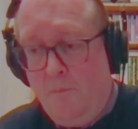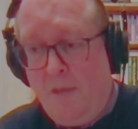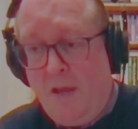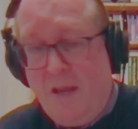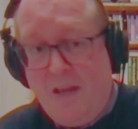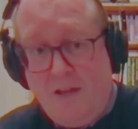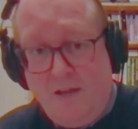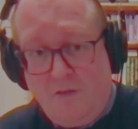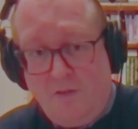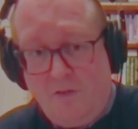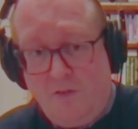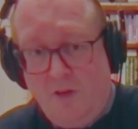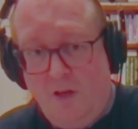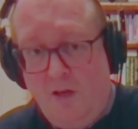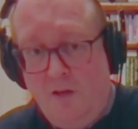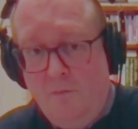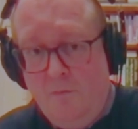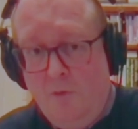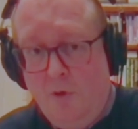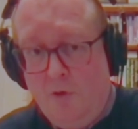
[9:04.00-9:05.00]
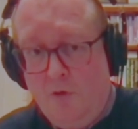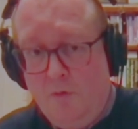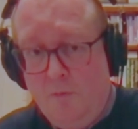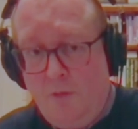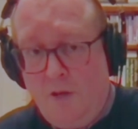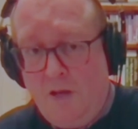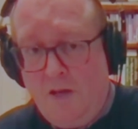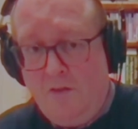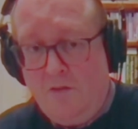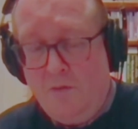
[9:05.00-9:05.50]
peat in modern
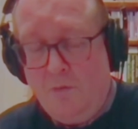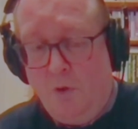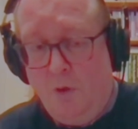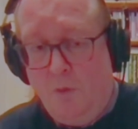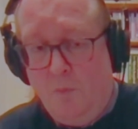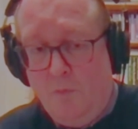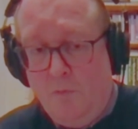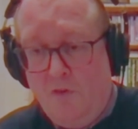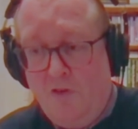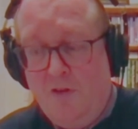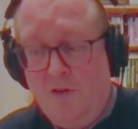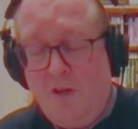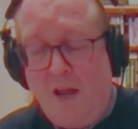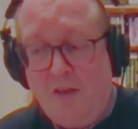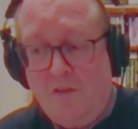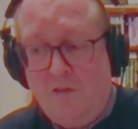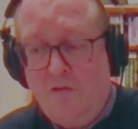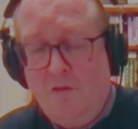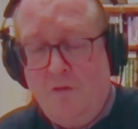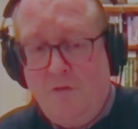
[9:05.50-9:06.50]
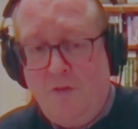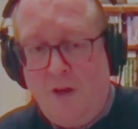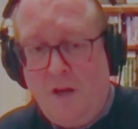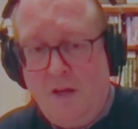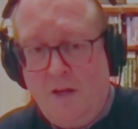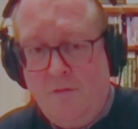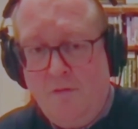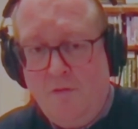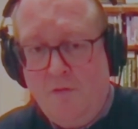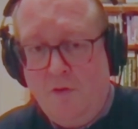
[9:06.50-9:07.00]
peat swamps, the texture is very
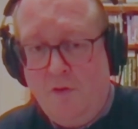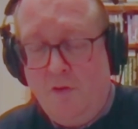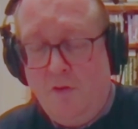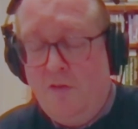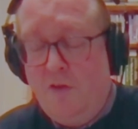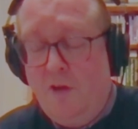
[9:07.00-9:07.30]
different.